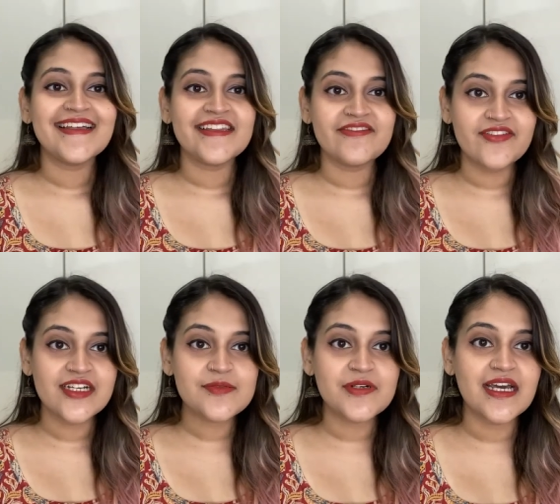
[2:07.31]
The
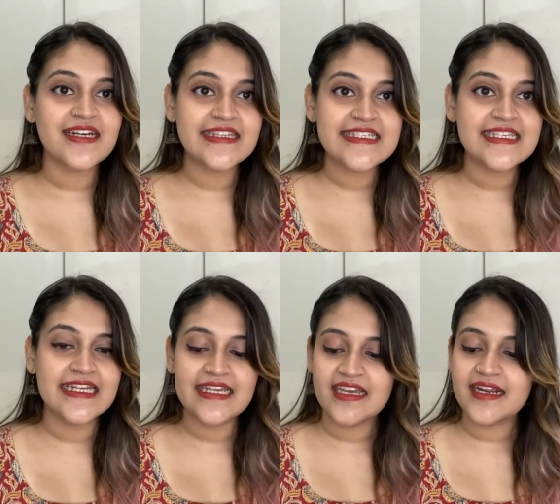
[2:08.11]
first product in the
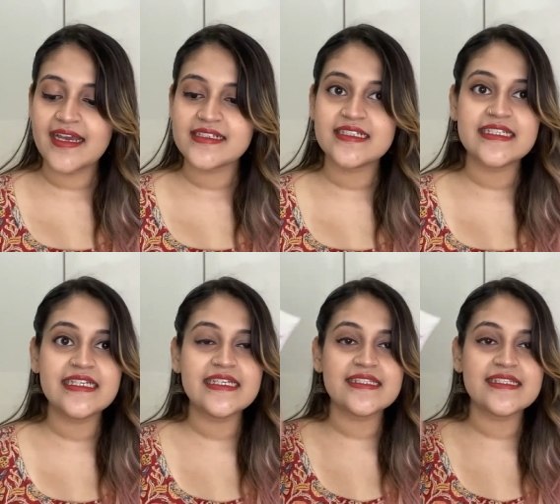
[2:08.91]
skincare category